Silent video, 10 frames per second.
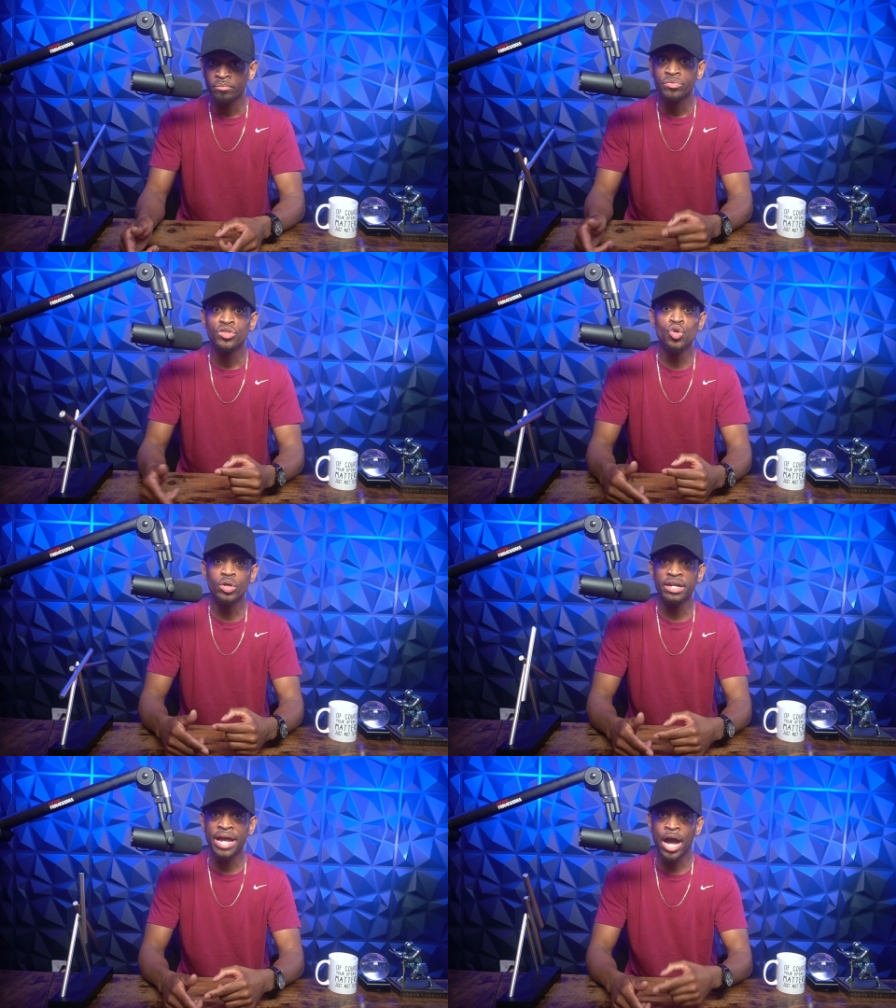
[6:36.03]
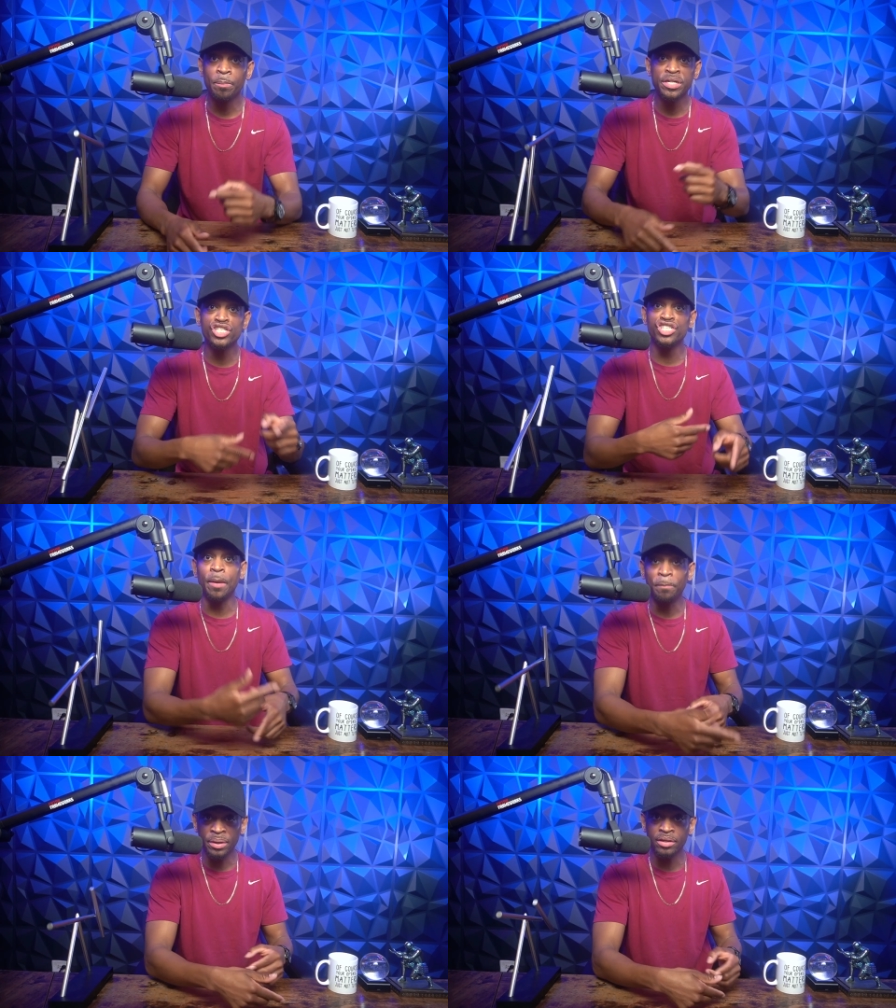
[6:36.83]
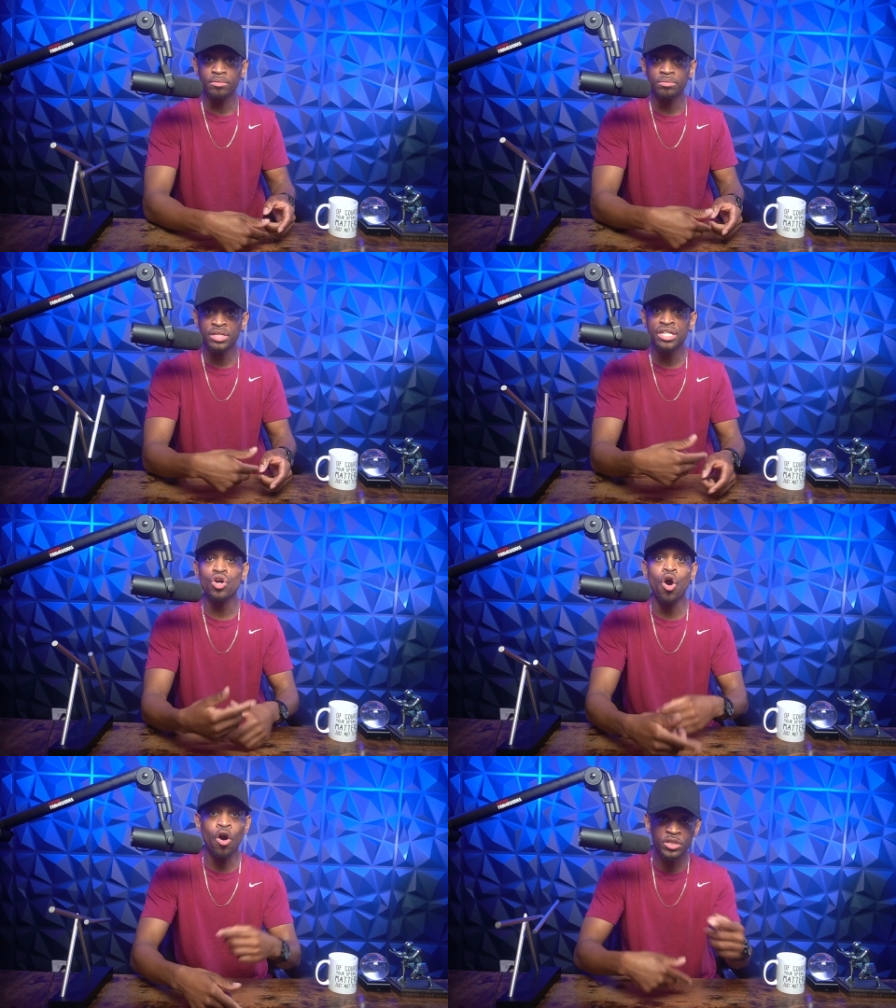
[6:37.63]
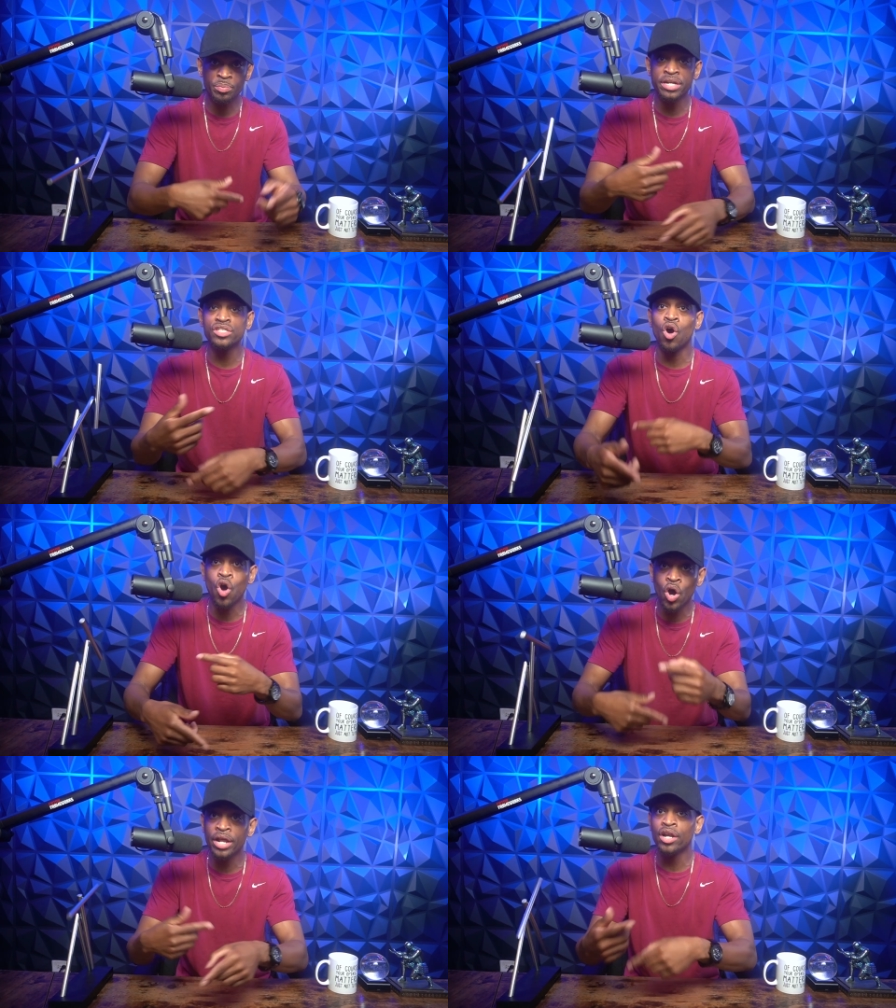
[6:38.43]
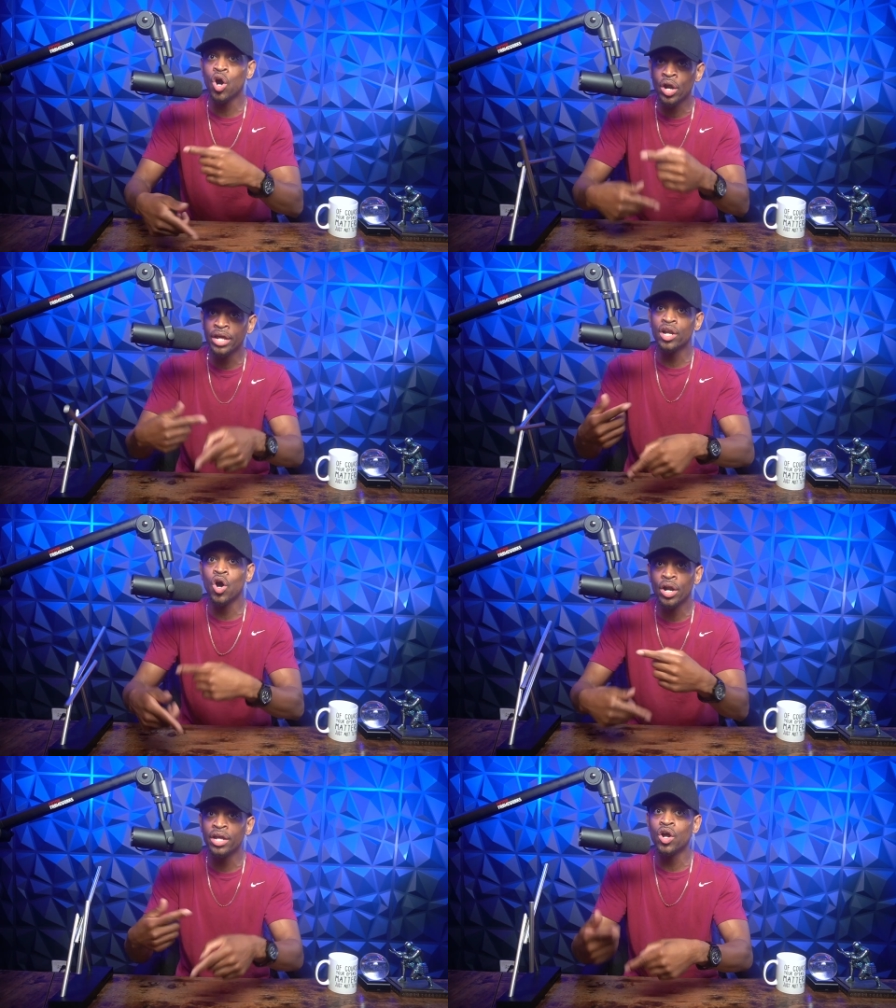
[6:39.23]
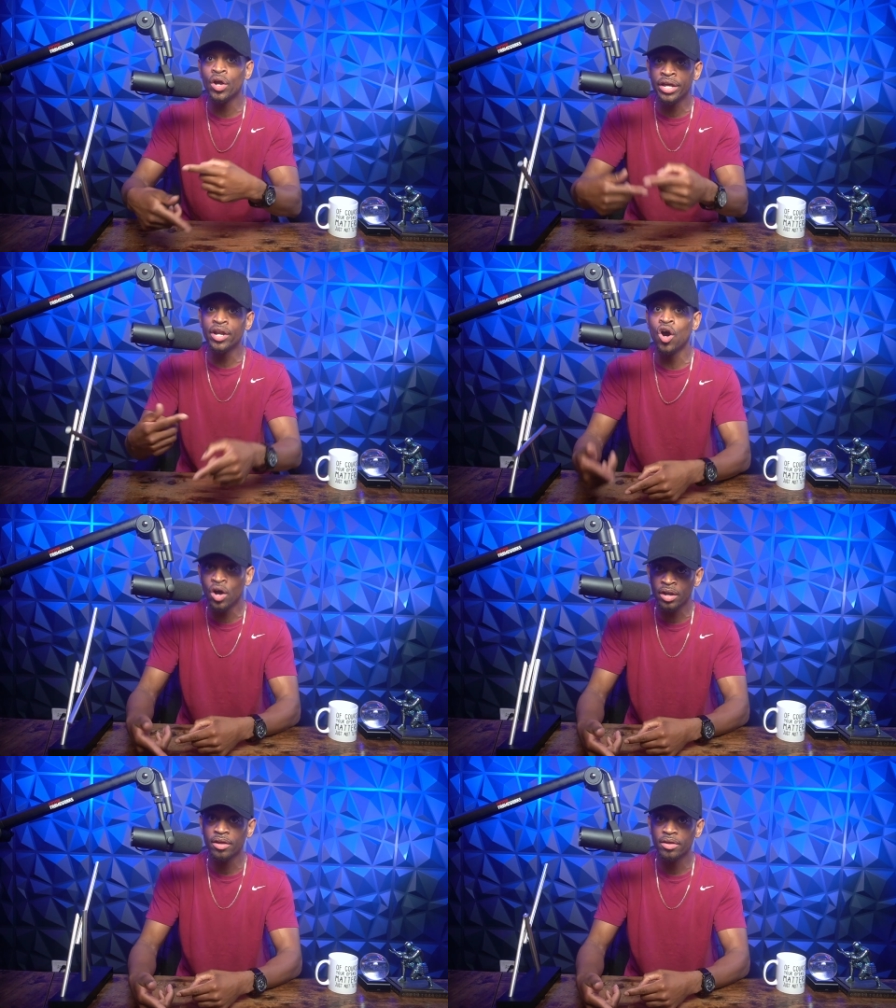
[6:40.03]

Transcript: you can now be shipping these offsprings on and on and on and on and on.